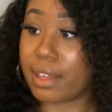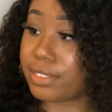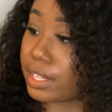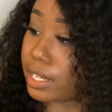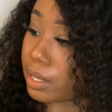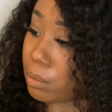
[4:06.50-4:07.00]

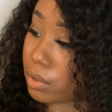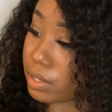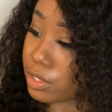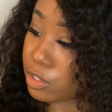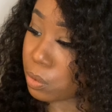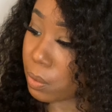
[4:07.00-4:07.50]
think it
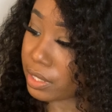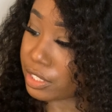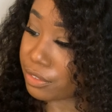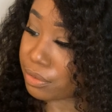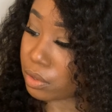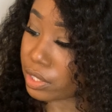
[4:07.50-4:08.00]
was
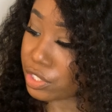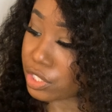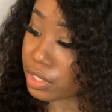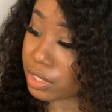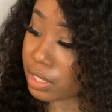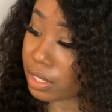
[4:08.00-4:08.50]
24 inches
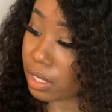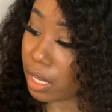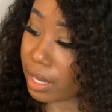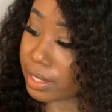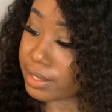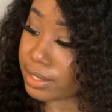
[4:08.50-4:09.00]
because I
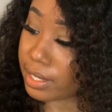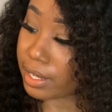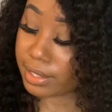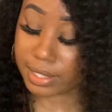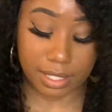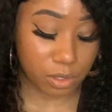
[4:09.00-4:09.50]
can see here
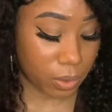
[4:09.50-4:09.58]
it says